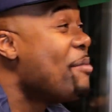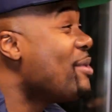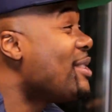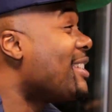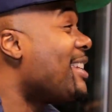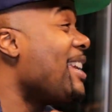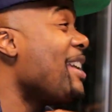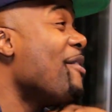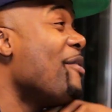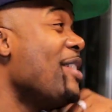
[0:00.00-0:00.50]
was
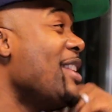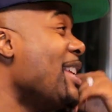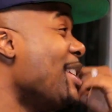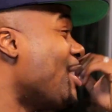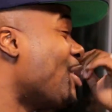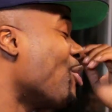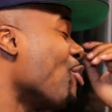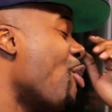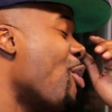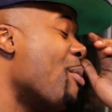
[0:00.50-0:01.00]
giving it
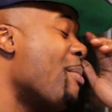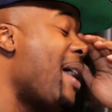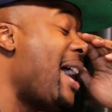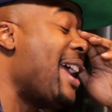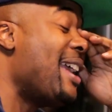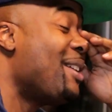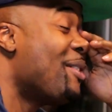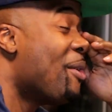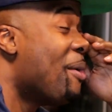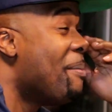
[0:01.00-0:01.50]
to him. I
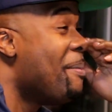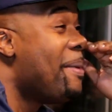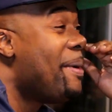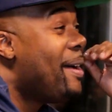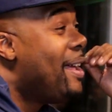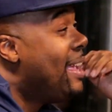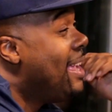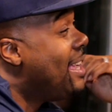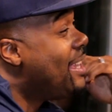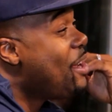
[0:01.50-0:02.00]
ain't gonna.
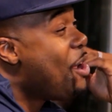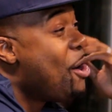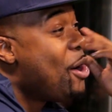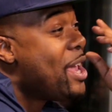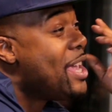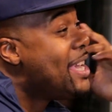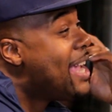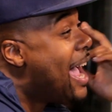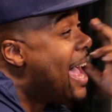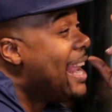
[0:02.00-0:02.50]
Yo,
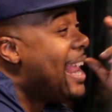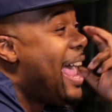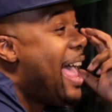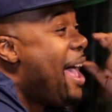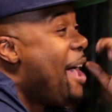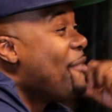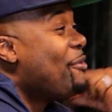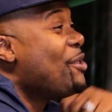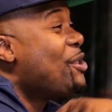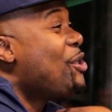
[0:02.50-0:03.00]
he gotta
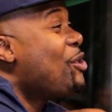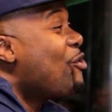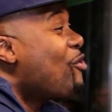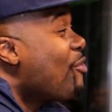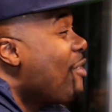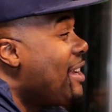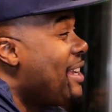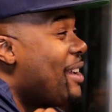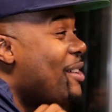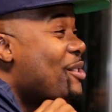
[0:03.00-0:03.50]
have
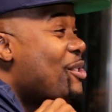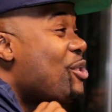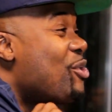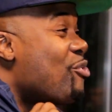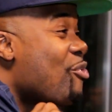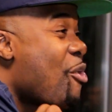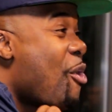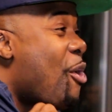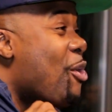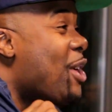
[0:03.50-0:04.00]
a
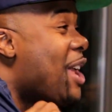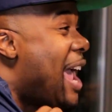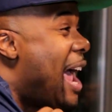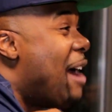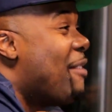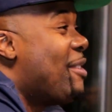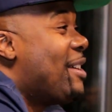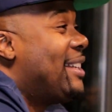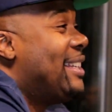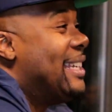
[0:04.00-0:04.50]
strong
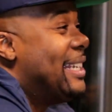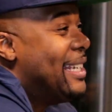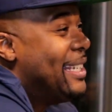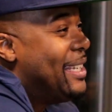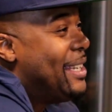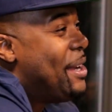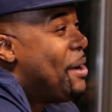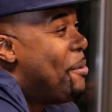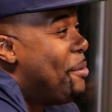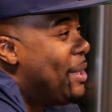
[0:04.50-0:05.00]
character to
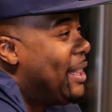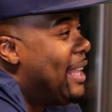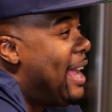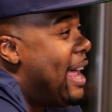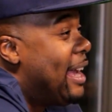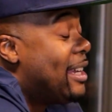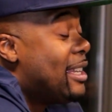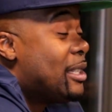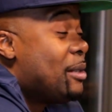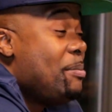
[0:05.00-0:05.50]
deal with
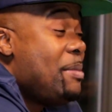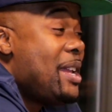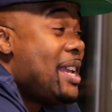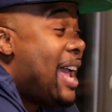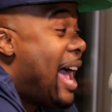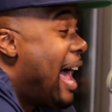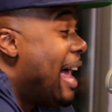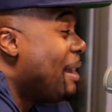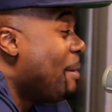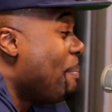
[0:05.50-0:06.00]
that. Cause me,
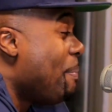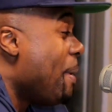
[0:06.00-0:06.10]
I'd have